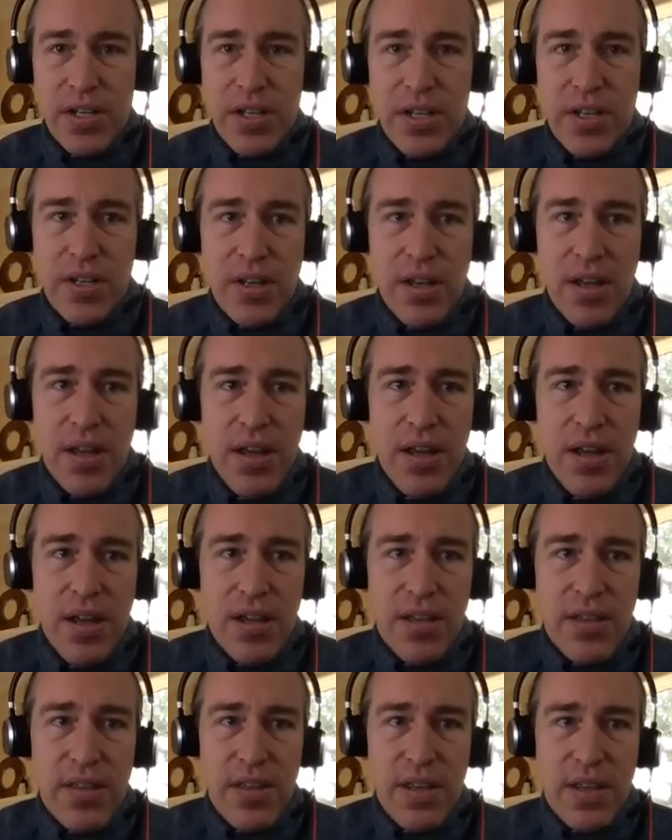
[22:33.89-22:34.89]
And
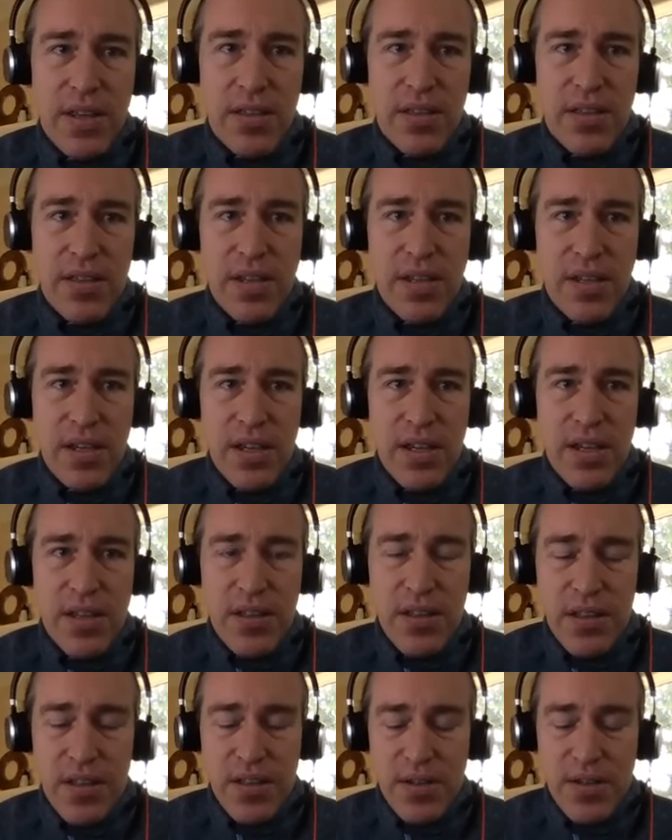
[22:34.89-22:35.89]
that thinking, I think,